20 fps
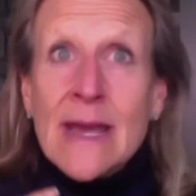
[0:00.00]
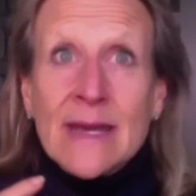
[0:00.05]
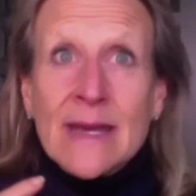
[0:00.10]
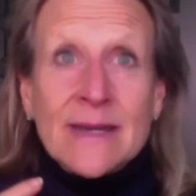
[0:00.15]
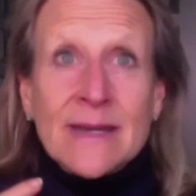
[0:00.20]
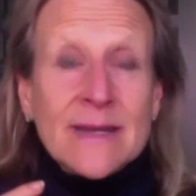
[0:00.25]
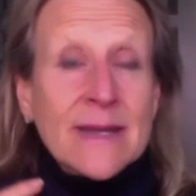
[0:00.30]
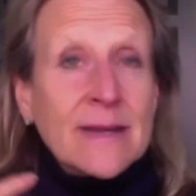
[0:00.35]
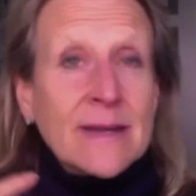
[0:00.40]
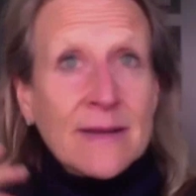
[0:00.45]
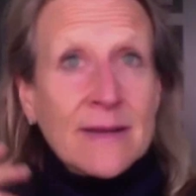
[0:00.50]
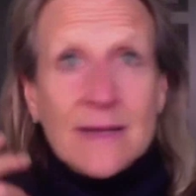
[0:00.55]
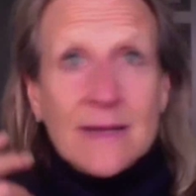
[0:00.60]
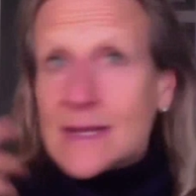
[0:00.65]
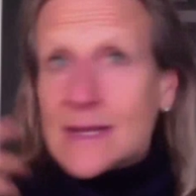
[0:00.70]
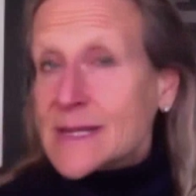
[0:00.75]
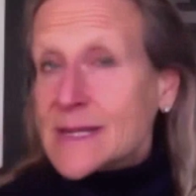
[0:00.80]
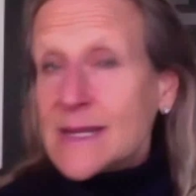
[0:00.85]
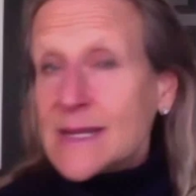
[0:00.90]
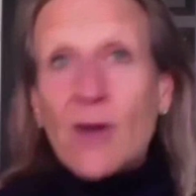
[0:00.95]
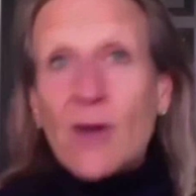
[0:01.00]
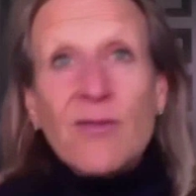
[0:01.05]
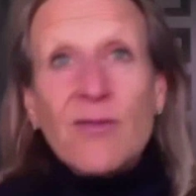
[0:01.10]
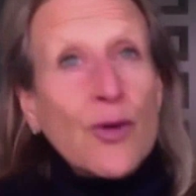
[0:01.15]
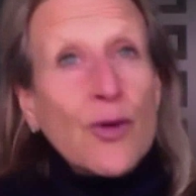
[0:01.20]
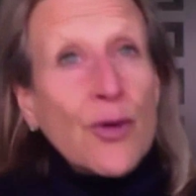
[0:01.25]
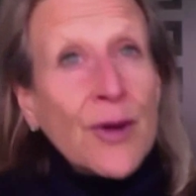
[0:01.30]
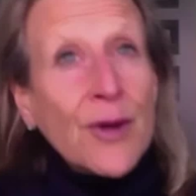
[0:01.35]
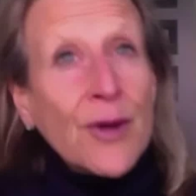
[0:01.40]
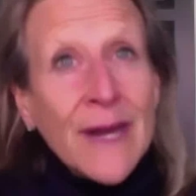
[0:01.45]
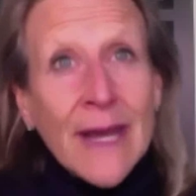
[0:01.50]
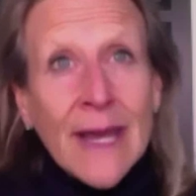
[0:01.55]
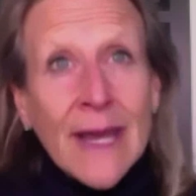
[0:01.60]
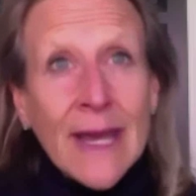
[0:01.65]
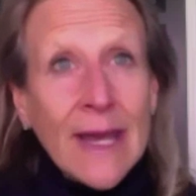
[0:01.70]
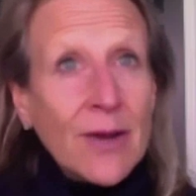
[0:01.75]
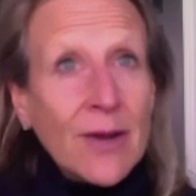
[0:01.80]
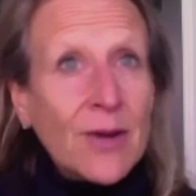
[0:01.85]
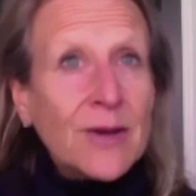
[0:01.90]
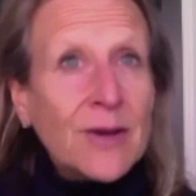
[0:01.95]
Is the self-critic
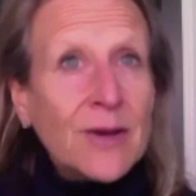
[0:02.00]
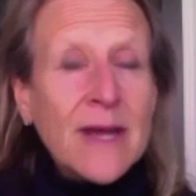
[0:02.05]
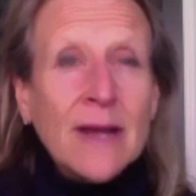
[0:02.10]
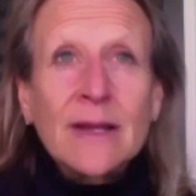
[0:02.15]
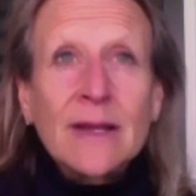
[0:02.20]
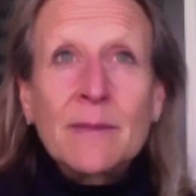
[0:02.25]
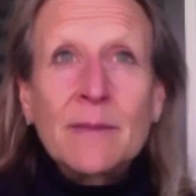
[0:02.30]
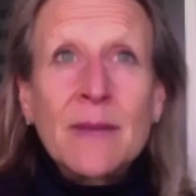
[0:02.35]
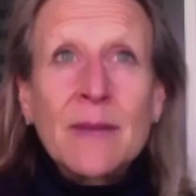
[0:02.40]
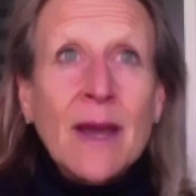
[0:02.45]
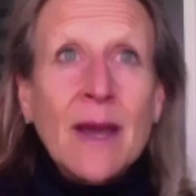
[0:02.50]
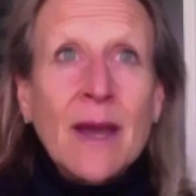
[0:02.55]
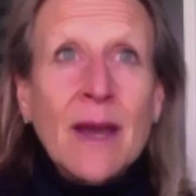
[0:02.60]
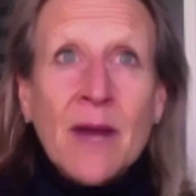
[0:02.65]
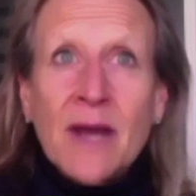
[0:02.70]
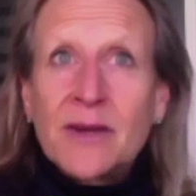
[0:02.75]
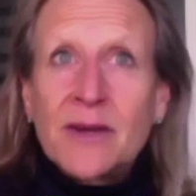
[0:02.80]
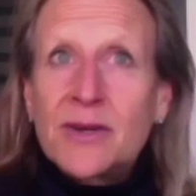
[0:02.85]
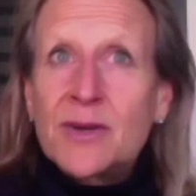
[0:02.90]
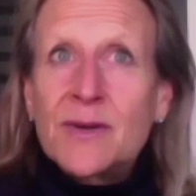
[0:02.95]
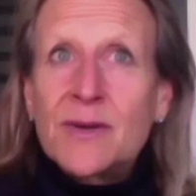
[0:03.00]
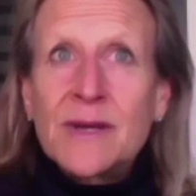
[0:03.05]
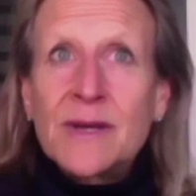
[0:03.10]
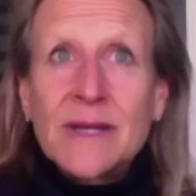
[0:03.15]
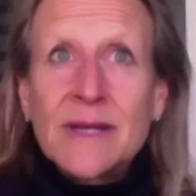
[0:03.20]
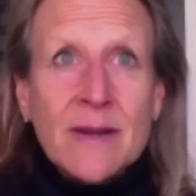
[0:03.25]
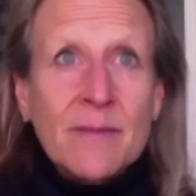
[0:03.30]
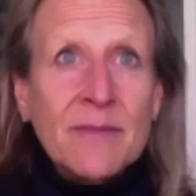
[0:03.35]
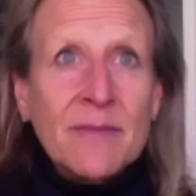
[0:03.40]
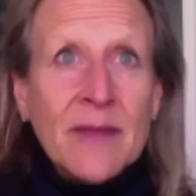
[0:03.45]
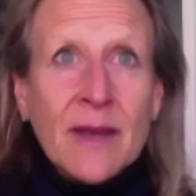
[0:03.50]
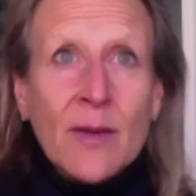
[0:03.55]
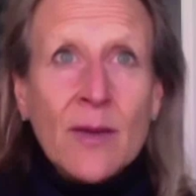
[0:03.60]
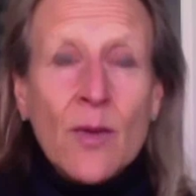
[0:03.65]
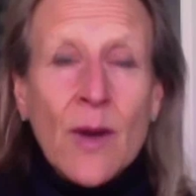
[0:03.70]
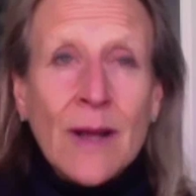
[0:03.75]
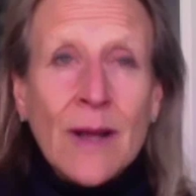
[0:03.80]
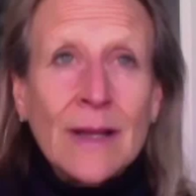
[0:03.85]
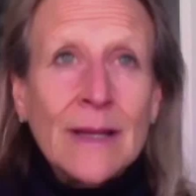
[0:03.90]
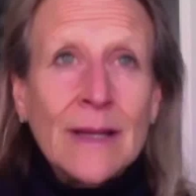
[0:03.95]
here telling me I'm not doing
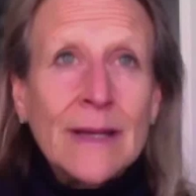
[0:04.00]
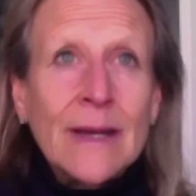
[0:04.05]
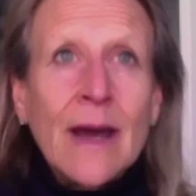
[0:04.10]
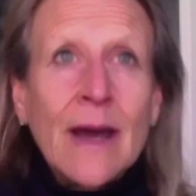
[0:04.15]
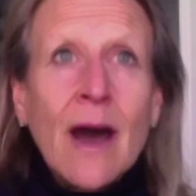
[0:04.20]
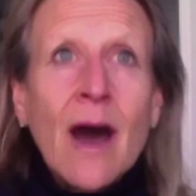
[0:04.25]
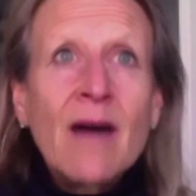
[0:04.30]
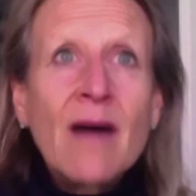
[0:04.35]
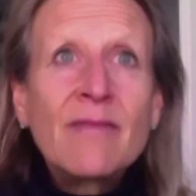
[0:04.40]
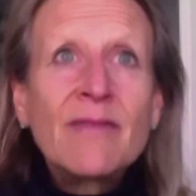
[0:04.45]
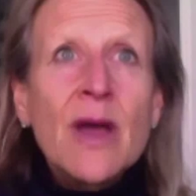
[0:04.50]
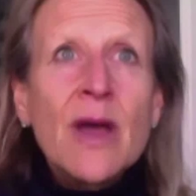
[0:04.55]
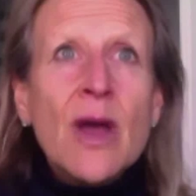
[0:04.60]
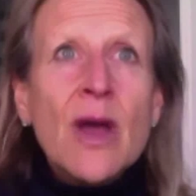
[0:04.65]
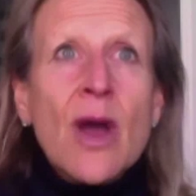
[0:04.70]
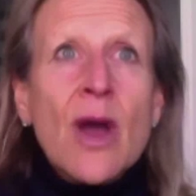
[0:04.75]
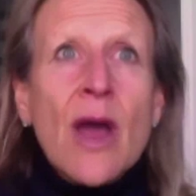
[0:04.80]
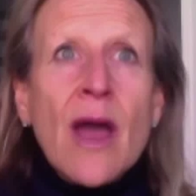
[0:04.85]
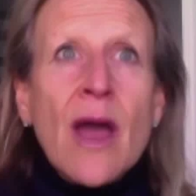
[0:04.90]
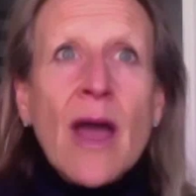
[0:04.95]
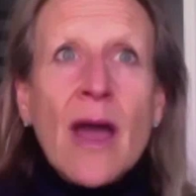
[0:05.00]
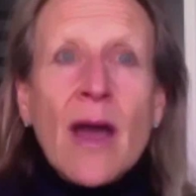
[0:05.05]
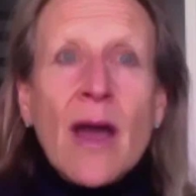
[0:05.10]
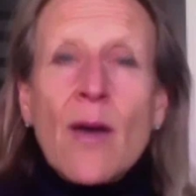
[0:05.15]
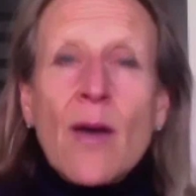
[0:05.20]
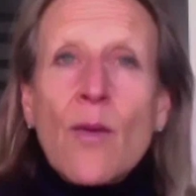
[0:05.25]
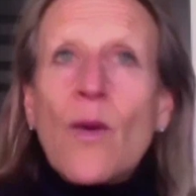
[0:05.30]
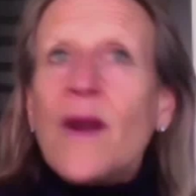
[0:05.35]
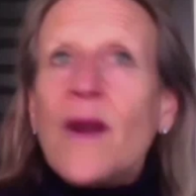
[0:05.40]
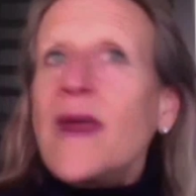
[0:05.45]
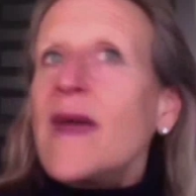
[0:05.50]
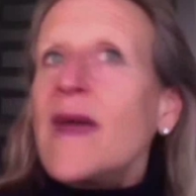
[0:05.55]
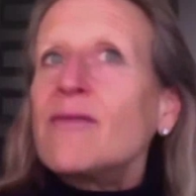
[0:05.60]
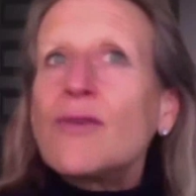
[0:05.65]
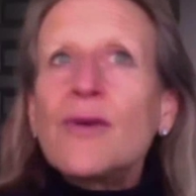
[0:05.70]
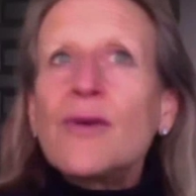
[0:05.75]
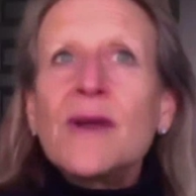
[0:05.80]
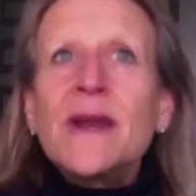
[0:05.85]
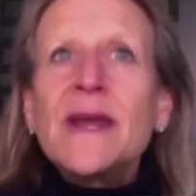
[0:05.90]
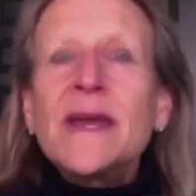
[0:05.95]
something well enough? Whatever
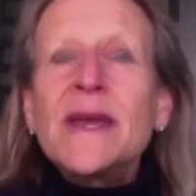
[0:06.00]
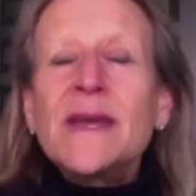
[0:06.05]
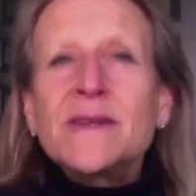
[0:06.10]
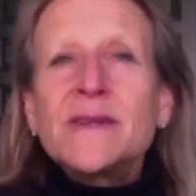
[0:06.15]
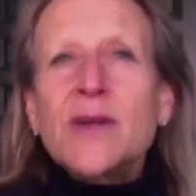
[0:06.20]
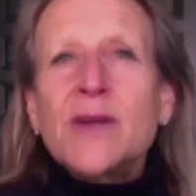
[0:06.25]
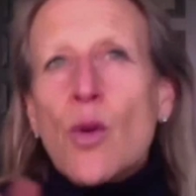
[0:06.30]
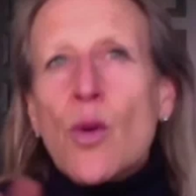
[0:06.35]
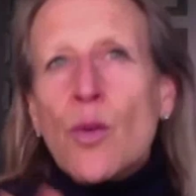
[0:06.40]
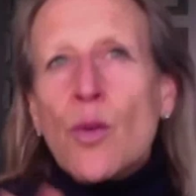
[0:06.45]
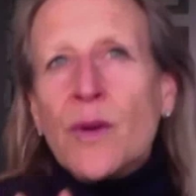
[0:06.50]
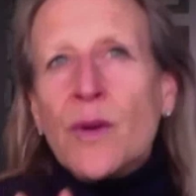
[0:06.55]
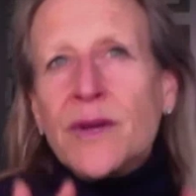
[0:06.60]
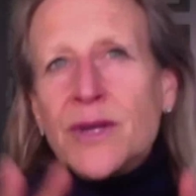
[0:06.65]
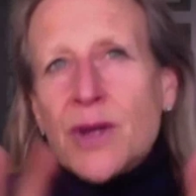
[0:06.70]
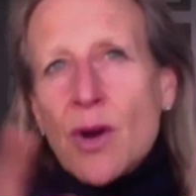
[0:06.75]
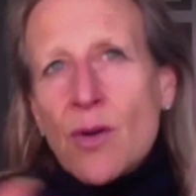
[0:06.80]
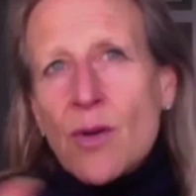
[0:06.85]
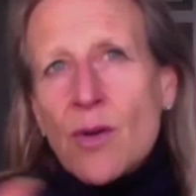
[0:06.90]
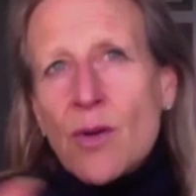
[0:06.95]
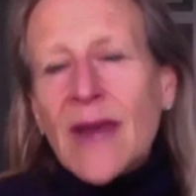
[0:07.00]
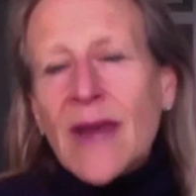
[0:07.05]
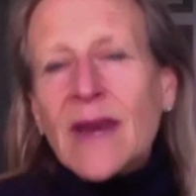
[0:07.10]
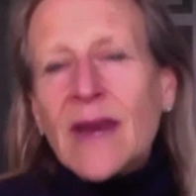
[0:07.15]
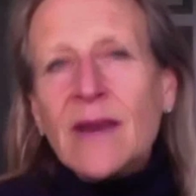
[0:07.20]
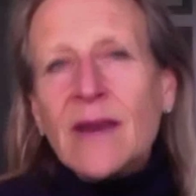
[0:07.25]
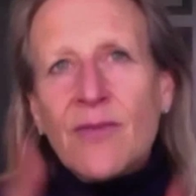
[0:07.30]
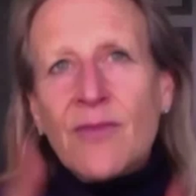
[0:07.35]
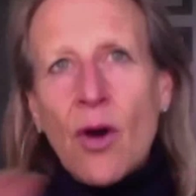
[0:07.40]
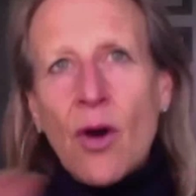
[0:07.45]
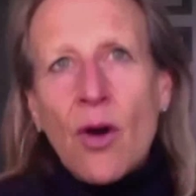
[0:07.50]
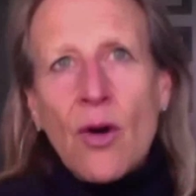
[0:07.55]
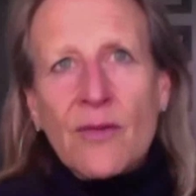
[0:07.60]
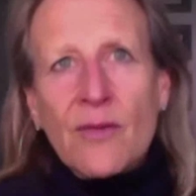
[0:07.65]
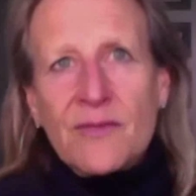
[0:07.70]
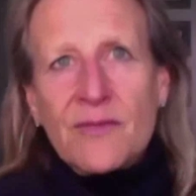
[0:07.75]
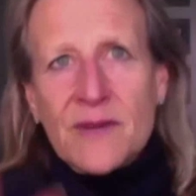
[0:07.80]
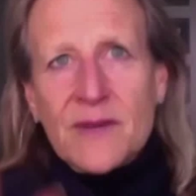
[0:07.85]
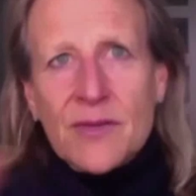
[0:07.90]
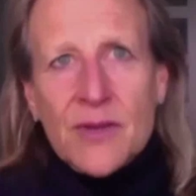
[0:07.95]
it is, we don't get involved
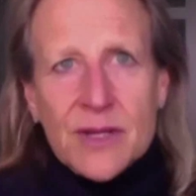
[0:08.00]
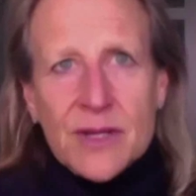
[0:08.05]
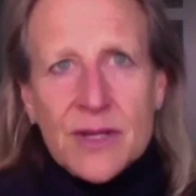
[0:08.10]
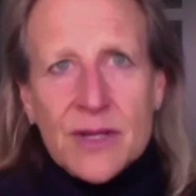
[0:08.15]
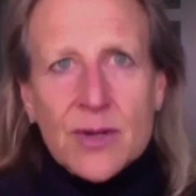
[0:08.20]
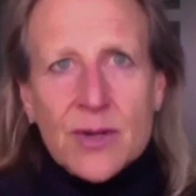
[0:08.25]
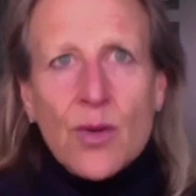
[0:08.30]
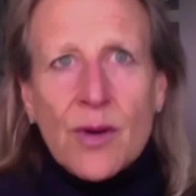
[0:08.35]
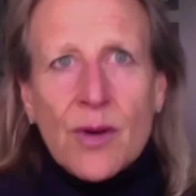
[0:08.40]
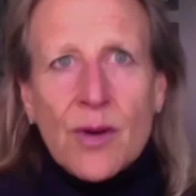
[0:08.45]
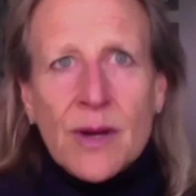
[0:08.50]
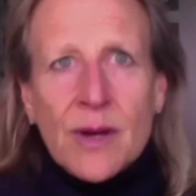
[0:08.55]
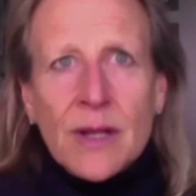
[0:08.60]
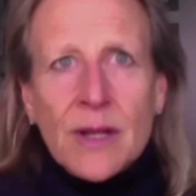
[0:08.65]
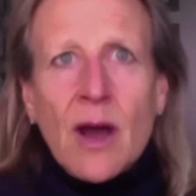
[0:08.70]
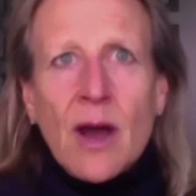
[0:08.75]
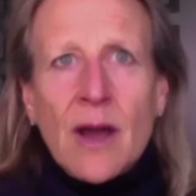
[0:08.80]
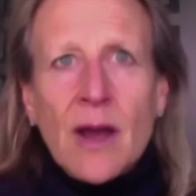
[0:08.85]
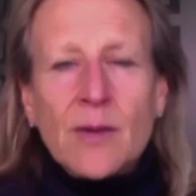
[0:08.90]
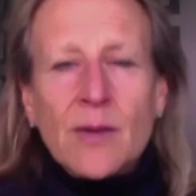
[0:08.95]
in the storyline.